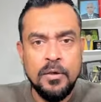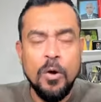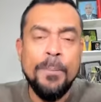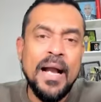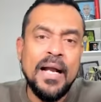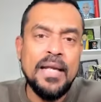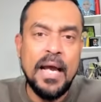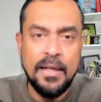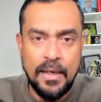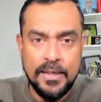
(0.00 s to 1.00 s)
or packet
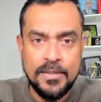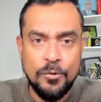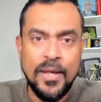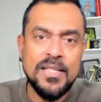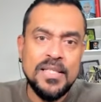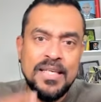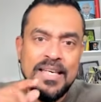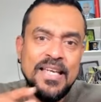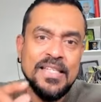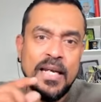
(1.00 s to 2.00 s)
analyzer. You can see
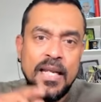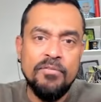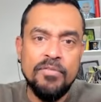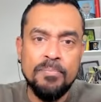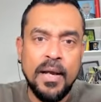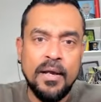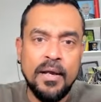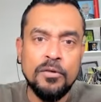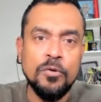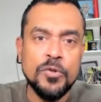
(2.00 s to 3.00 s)
each and every
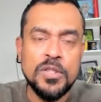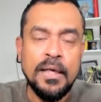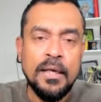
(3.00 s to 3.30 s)
packet goes